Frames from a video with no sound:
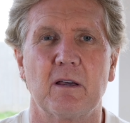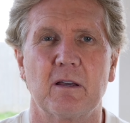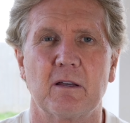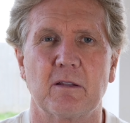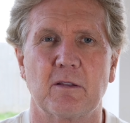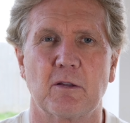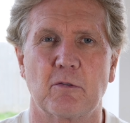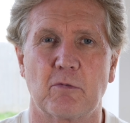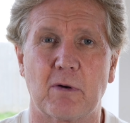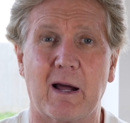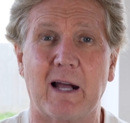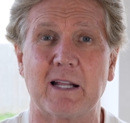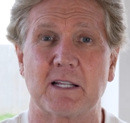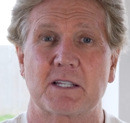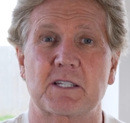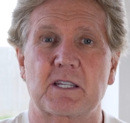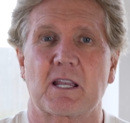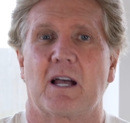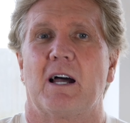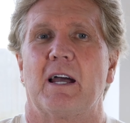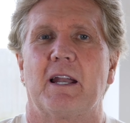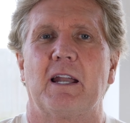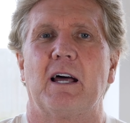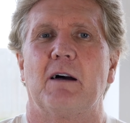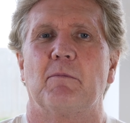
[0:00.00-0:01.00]
the right
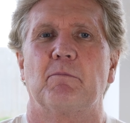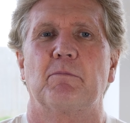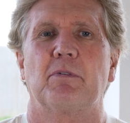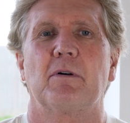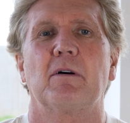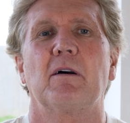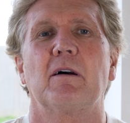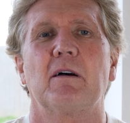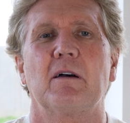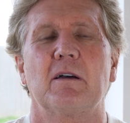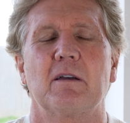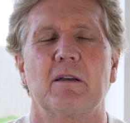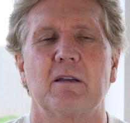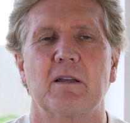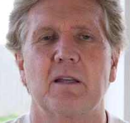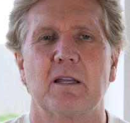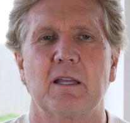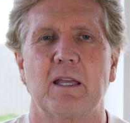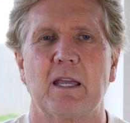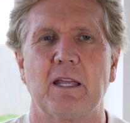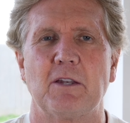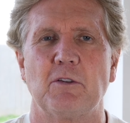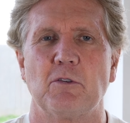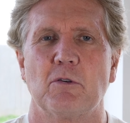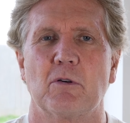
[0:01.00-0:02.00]
side up
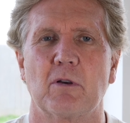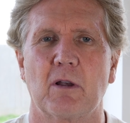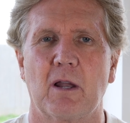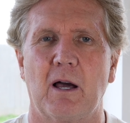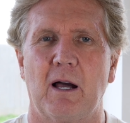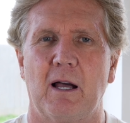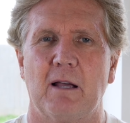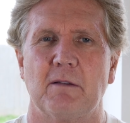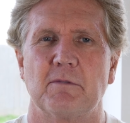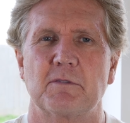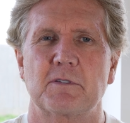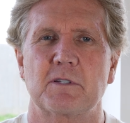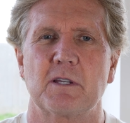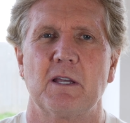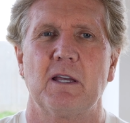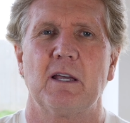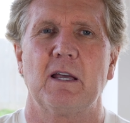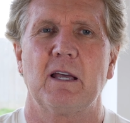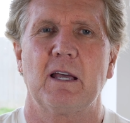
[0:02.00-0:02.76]
in your lives.